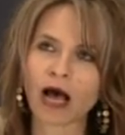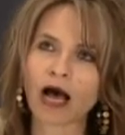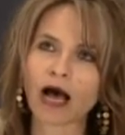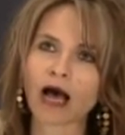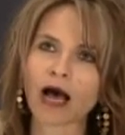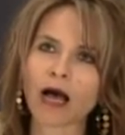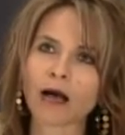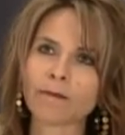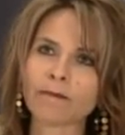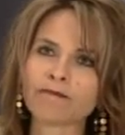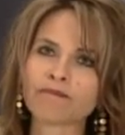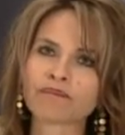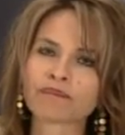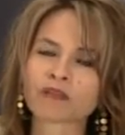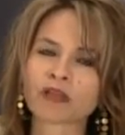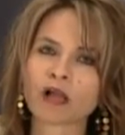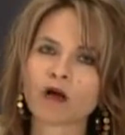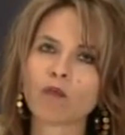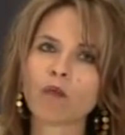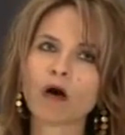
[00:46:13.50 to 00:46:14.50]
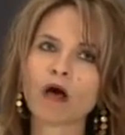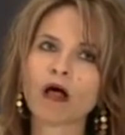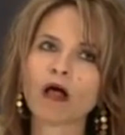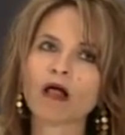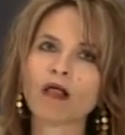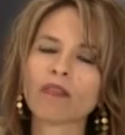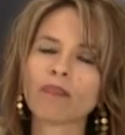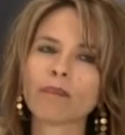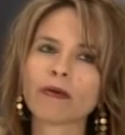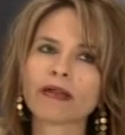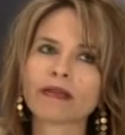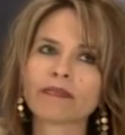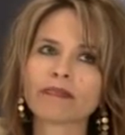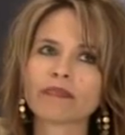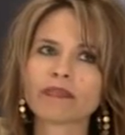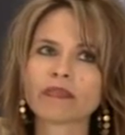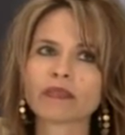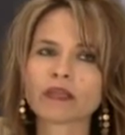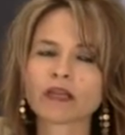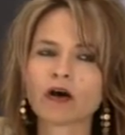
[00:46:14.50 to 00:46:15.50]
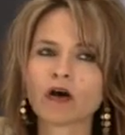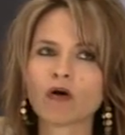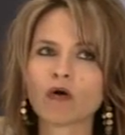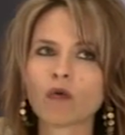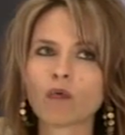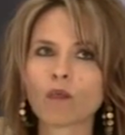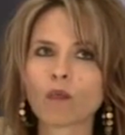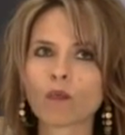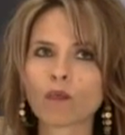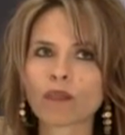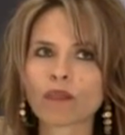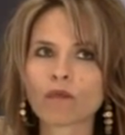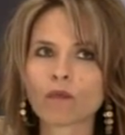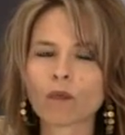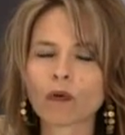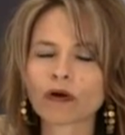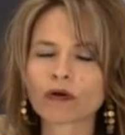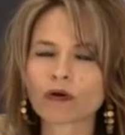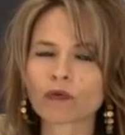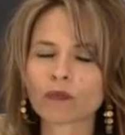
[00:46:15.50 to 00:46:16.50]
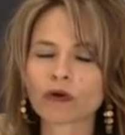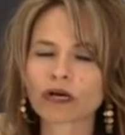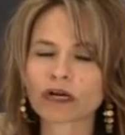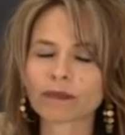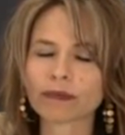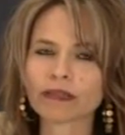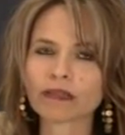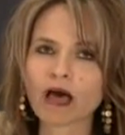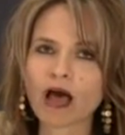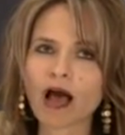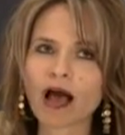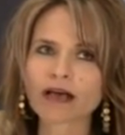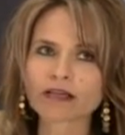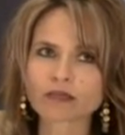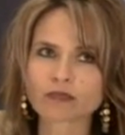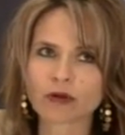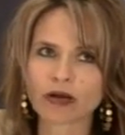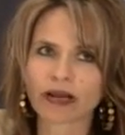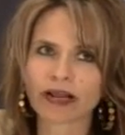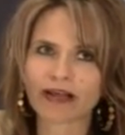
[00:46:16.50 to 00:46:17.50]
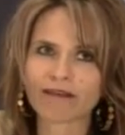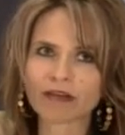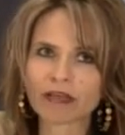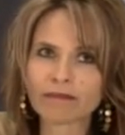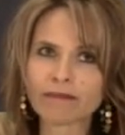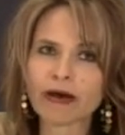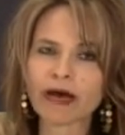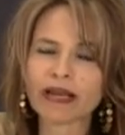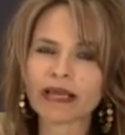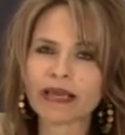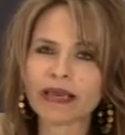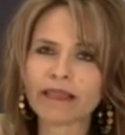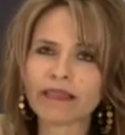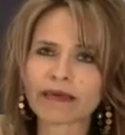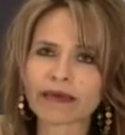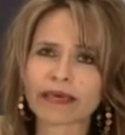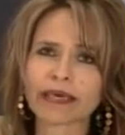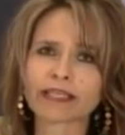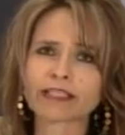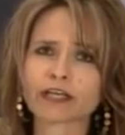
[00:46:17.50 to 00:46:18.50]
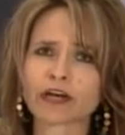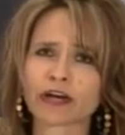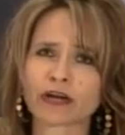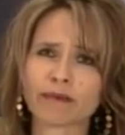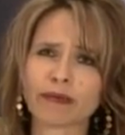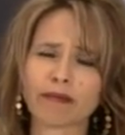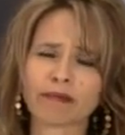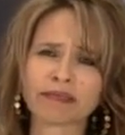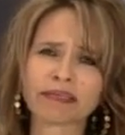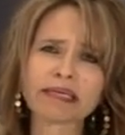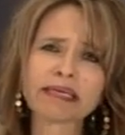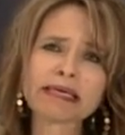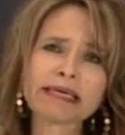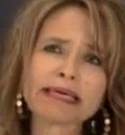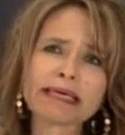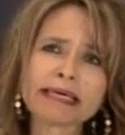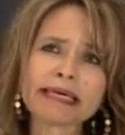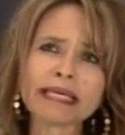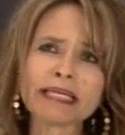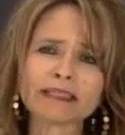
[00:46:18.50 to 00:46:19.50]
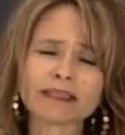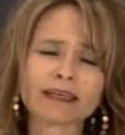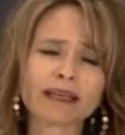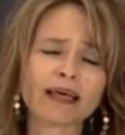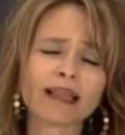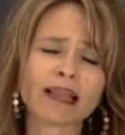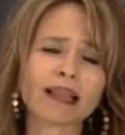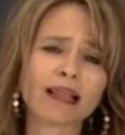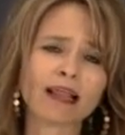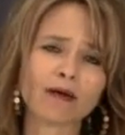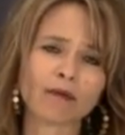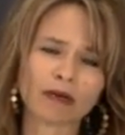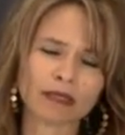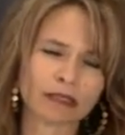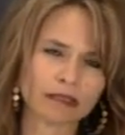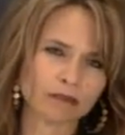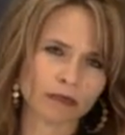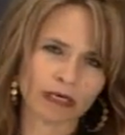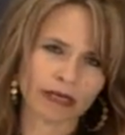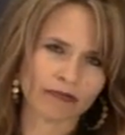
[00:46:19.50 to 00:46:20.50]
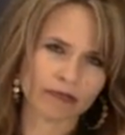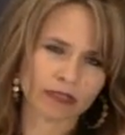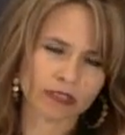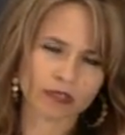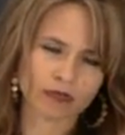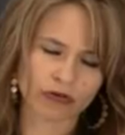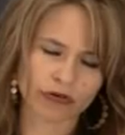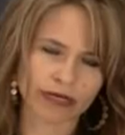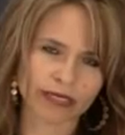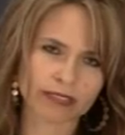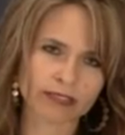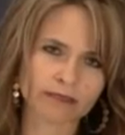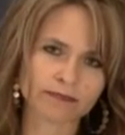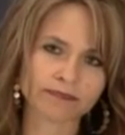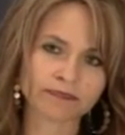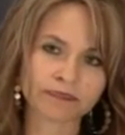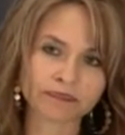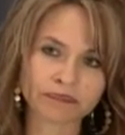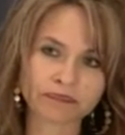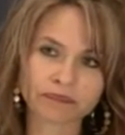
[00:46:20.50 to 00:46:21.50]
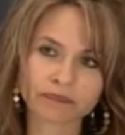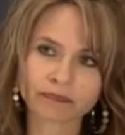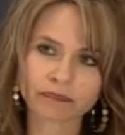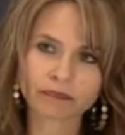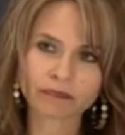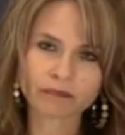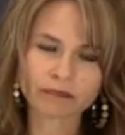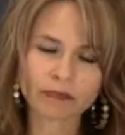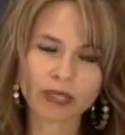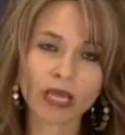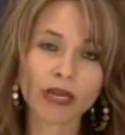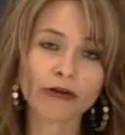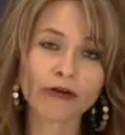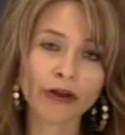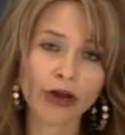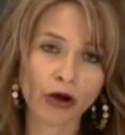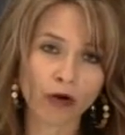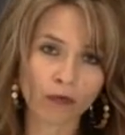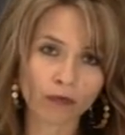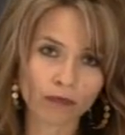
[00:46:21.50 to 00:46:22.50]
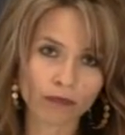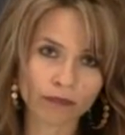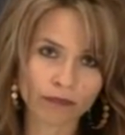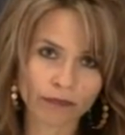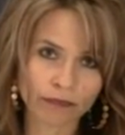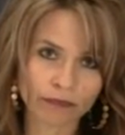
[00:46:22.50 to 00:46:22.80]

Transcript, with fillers: Um, well, but you know, we're, we're going to be lost. We're not going to have any money. The kids aren't going to be able to eat. Da, da, da, da, whatever the story is. No.